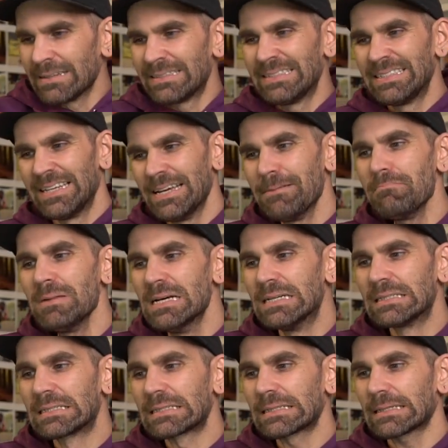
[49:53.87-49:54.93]
Tim
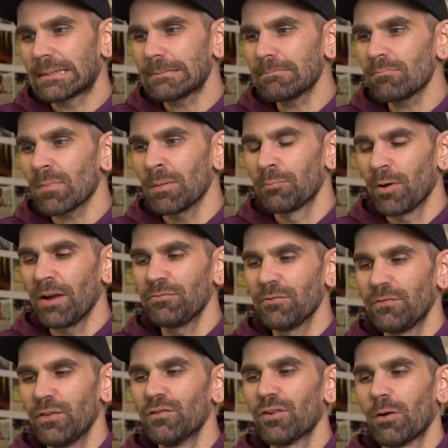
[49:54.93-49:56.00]
Brad's
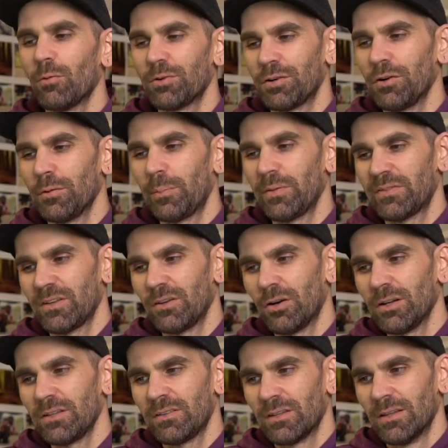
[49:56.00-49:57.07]
reviews are 100%
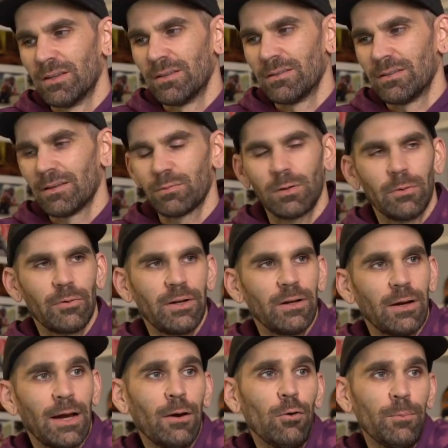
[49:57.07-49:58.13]
honest. That's why we're here.
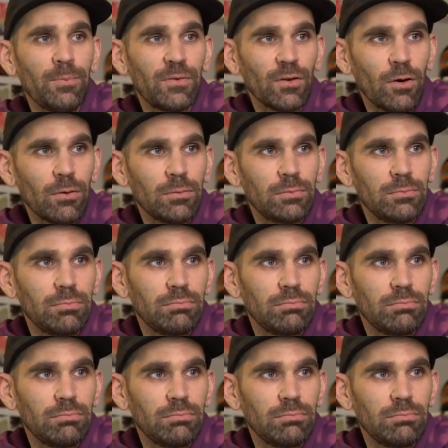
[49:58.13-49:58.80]
I hope so.